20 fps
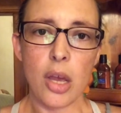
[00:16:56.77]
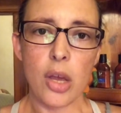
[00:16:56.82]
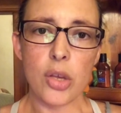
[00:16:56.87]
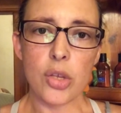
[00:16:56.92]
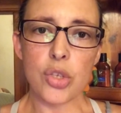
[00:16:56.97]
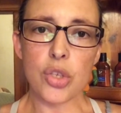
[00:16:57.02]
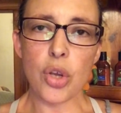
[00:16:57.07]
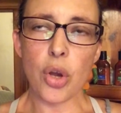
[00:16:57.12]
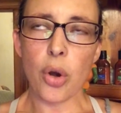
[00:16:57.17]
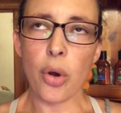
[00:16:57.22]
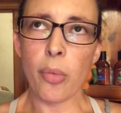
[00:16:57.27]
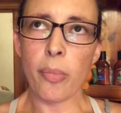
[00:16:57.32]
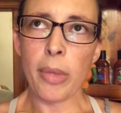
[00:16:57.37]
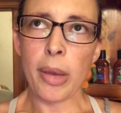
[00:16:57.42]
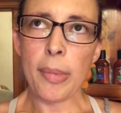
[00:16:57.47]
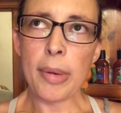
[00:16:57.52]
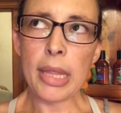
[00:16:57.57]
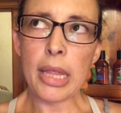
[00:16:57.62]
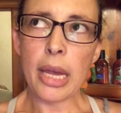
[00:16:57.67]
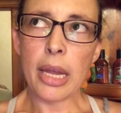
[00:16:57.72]
So
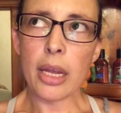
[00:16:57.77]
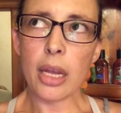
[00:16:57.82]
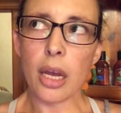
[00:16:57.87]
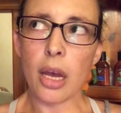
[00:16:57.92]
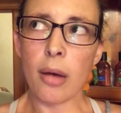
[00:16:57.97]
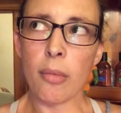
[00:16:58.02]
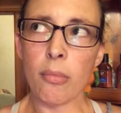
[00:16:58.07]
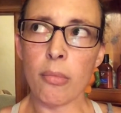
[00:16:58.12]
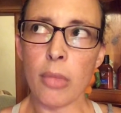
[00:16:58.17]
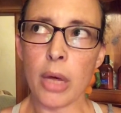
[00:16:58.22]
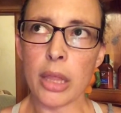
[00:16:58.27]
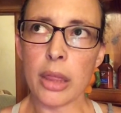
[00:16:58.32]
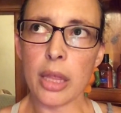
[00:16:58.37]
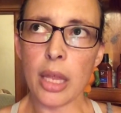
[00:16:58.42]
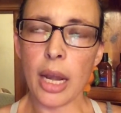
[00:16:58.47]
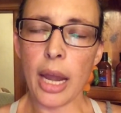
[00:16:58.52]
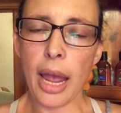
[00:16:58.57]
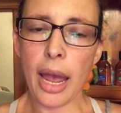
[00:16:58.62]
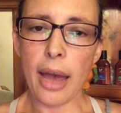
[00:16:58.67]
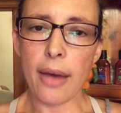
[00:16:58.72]
maybe like a month
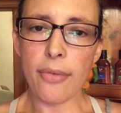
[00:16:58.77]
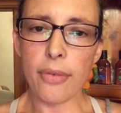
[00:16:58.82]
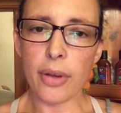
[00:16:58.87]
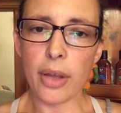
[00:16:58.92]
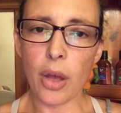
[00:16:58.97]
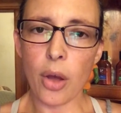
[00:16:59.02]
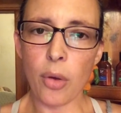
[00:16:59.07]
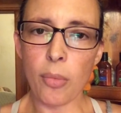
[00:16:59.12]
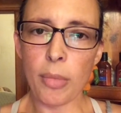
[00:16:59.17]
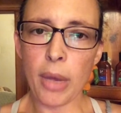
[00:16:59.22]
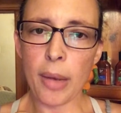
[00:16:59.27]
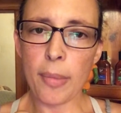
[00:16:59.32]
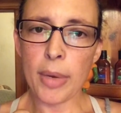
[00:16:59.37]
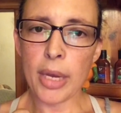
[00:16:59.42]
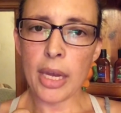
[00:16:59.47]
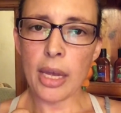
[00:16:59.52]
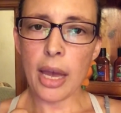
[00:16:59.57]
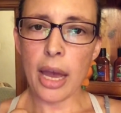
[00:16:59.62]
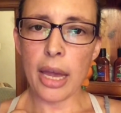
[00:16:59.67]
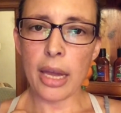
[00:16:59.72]
and a half ago,
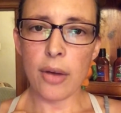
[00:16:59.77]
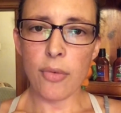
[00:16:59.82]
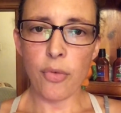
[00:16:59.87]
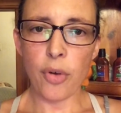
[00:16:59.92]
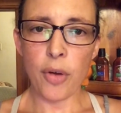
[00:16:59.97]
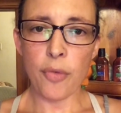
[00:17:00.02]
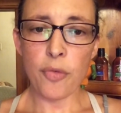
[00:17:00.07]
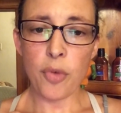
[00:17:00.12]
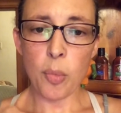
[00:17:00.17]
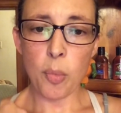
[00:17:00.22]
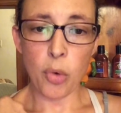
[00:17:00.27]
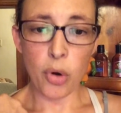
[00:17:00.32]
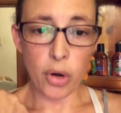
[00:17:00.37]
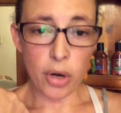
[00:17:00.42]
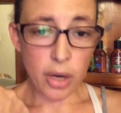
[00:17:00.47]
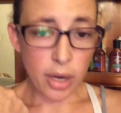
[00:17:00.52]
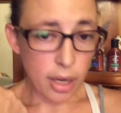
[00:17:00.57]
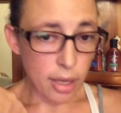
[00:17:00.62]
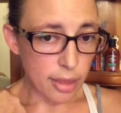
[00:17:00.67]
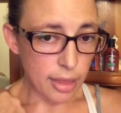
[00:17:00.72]
maybe, I had a friend from
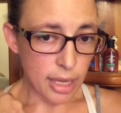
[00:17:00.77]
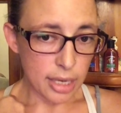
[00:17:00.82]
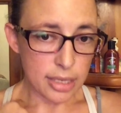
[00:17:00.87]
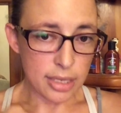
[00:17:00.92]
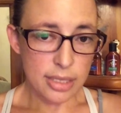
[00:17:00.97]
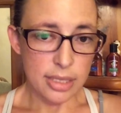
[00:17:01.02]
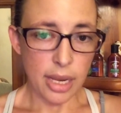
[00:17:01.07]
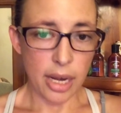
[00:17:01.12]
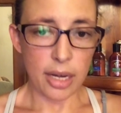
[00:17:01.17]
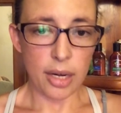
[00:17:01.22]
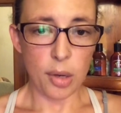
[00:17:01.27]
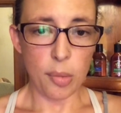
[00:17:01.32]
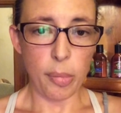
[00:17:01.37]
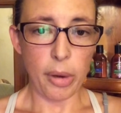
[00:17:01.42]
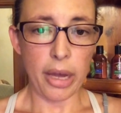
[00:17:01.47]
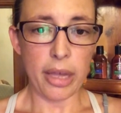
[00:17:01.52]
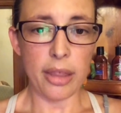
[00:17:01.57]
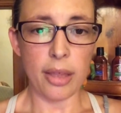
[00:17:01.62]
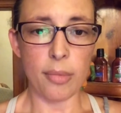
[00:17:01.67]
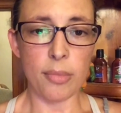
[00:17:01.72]
work that decided to
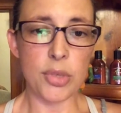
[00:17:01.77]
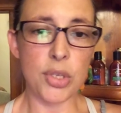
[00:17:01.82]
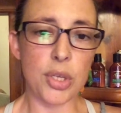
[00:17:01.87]
buy them.